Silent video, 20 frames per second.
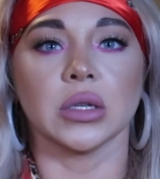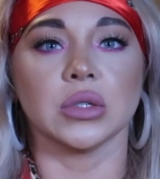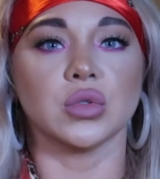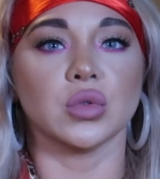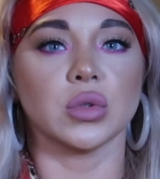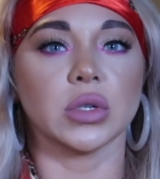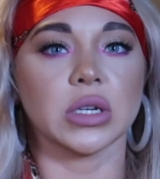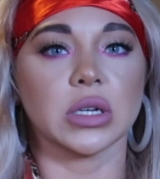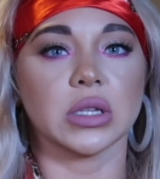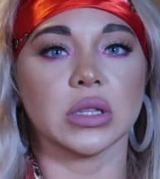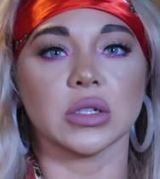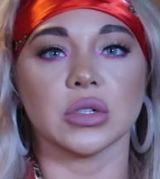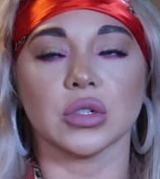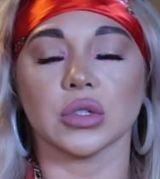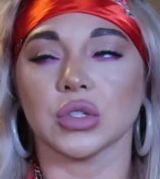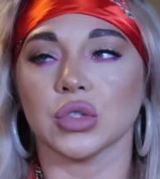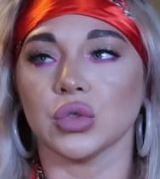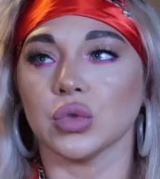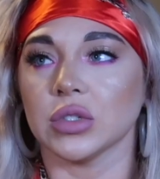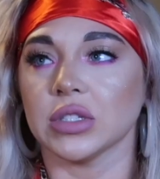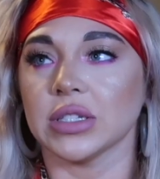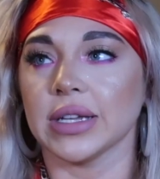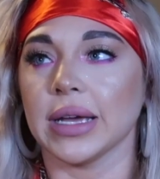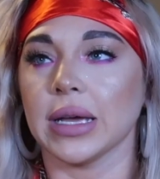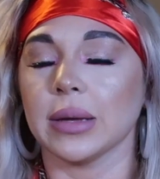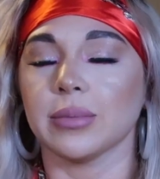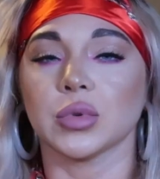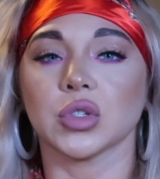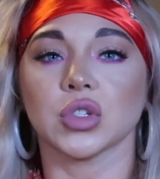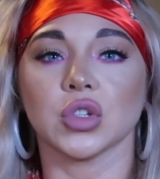doing a little
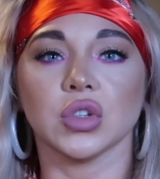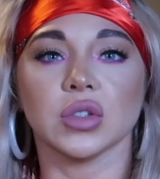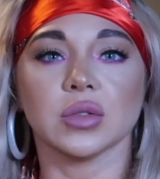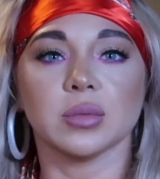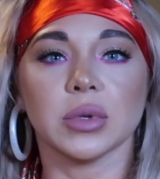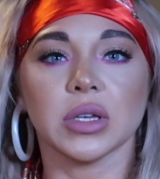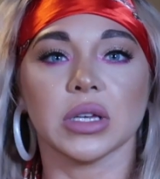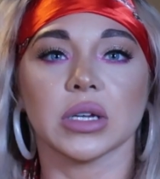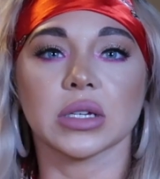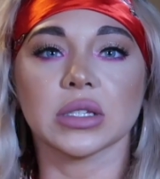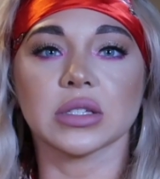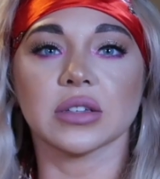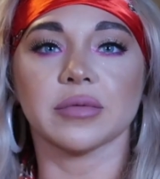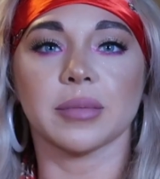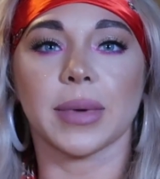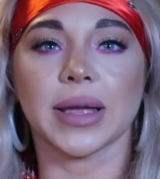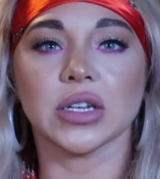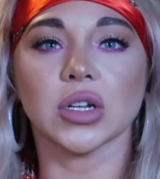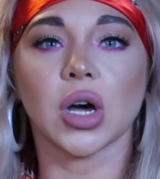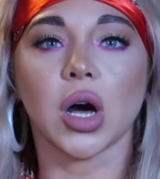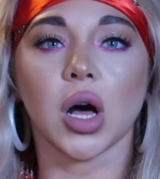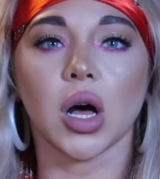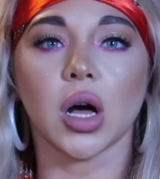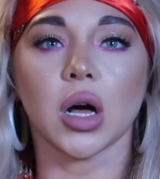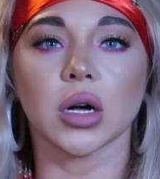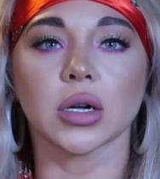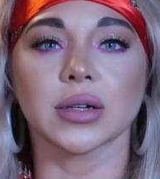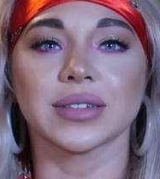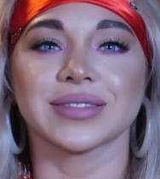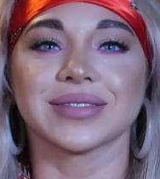2-step, excuse me, because of my
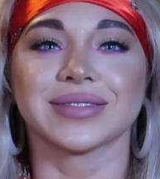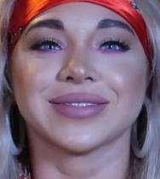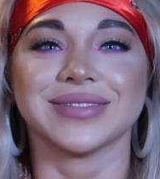dog.